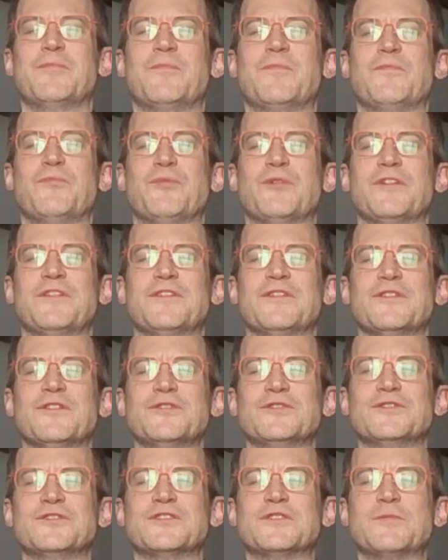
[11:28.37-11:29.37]
prisoner
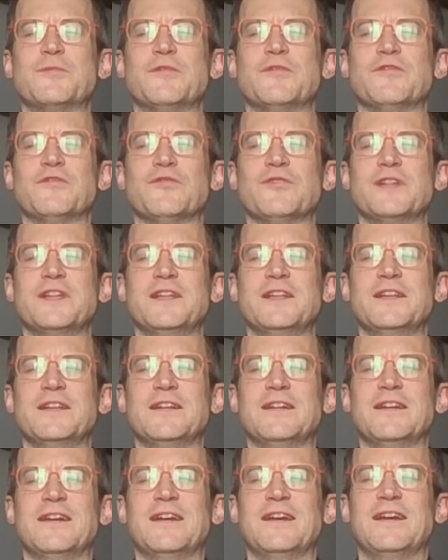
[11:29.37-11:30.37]
who's just been freed,
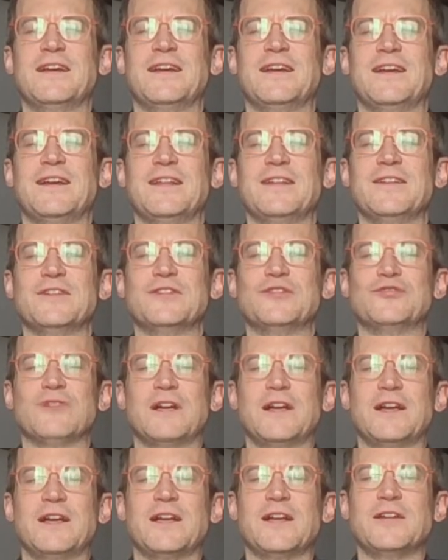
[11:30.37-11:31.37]
and they're
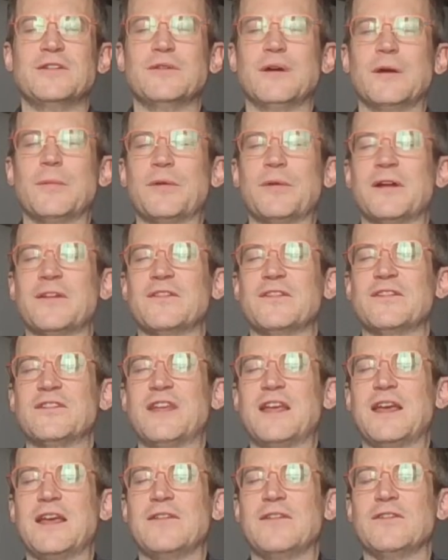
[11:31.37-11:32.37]
dragging you up out of this
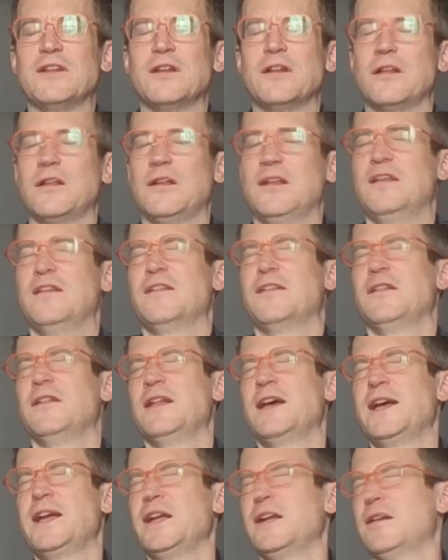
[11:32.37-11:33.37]
cave and into the
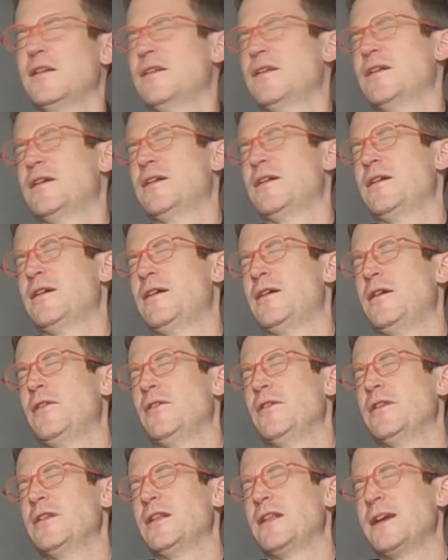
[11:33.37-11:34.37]
light. Oh,
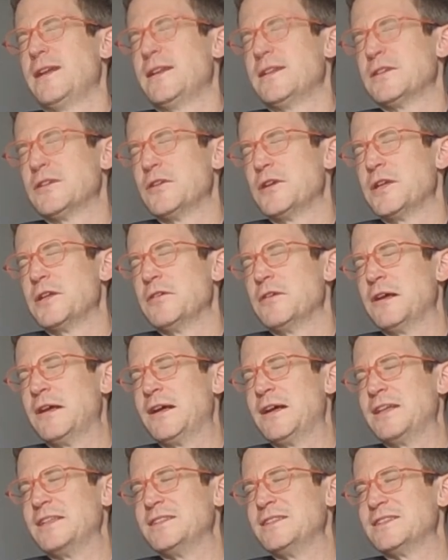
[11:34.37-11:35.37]
and the light is hurting your
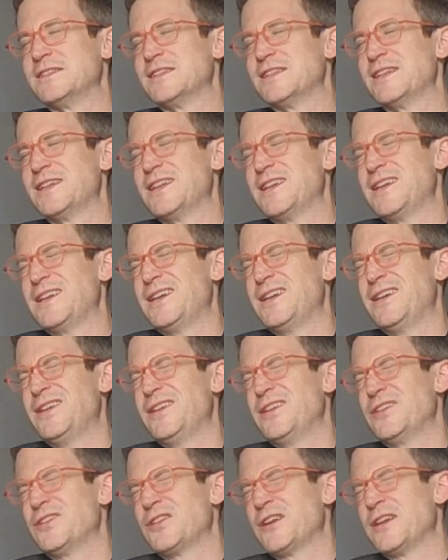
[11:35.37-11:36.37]
eyes. Oh, and
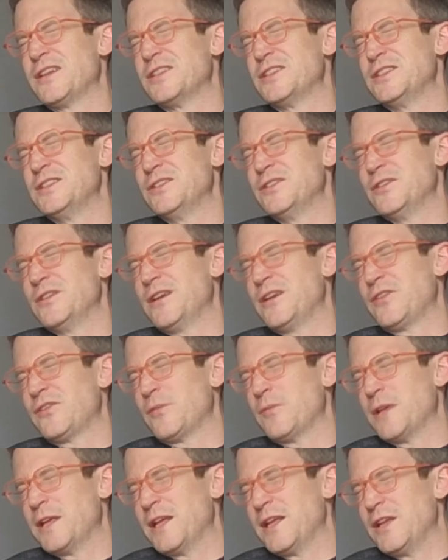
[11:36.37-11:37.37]
you're trying to shield your eyes
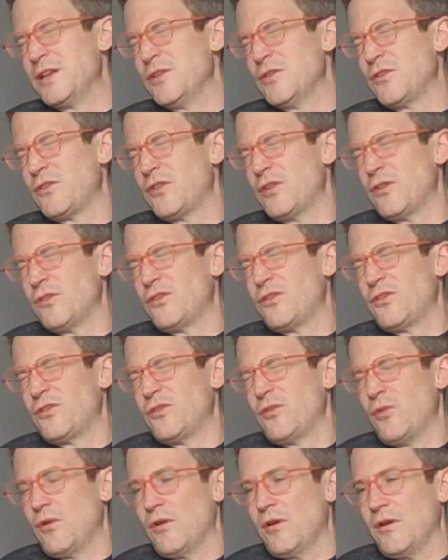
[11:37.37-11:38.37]
from it, and you're so
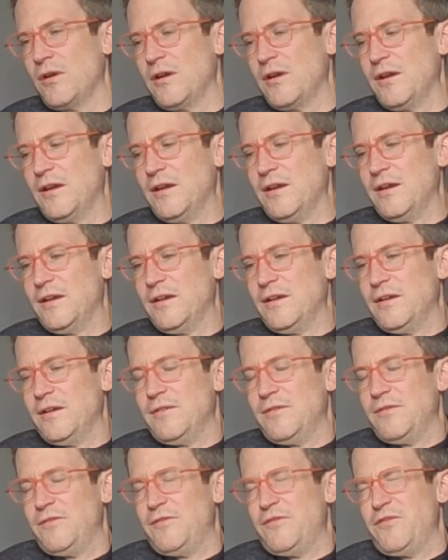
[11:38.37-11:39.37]
sore
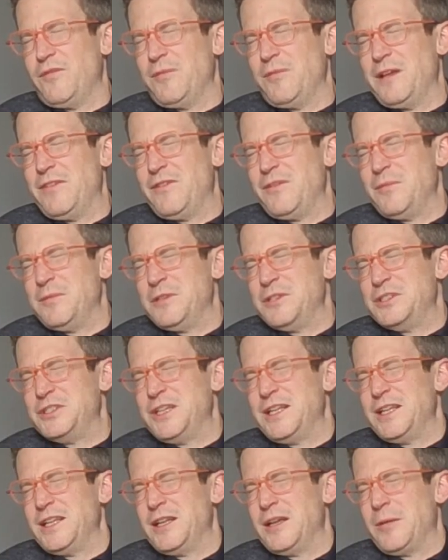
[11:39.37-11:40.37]
from having been
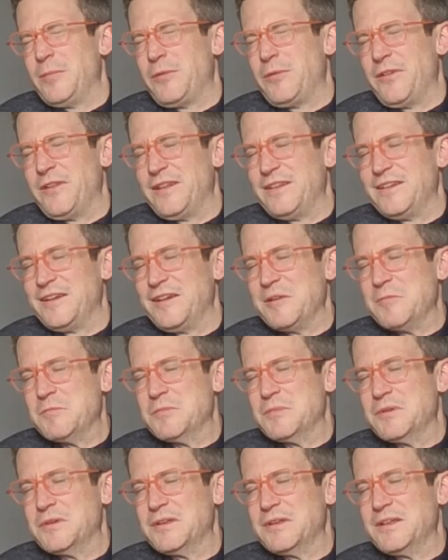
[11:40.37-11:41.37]
chained up all that time.
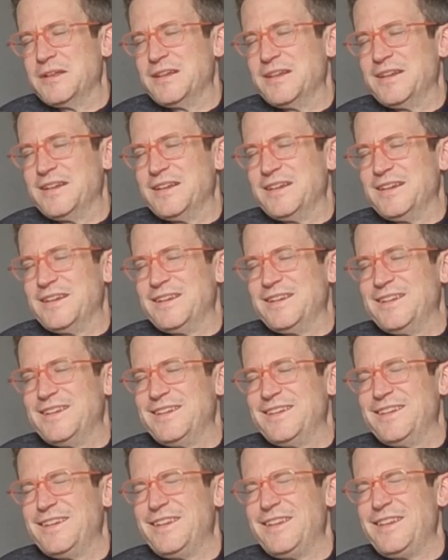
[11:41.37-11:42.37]

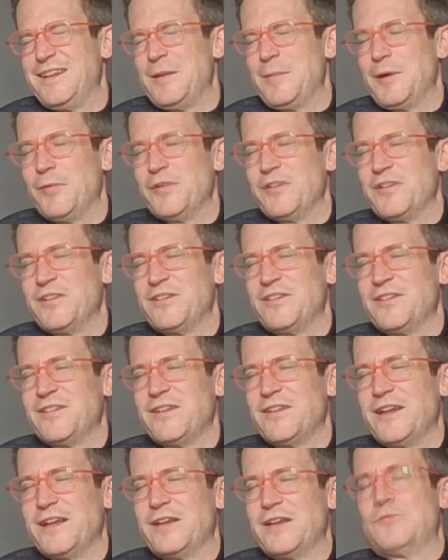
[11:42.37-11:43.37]
Think about what this is
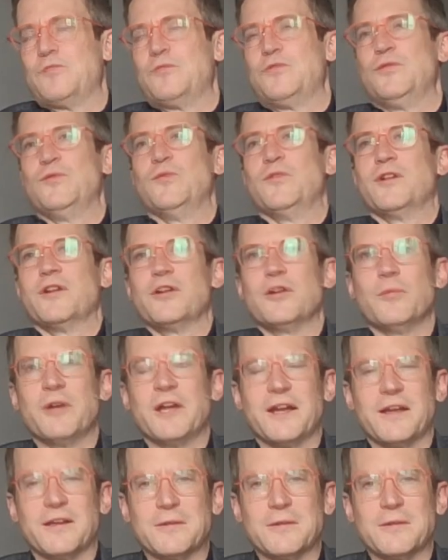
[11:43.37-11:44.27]
like. You would want to go back.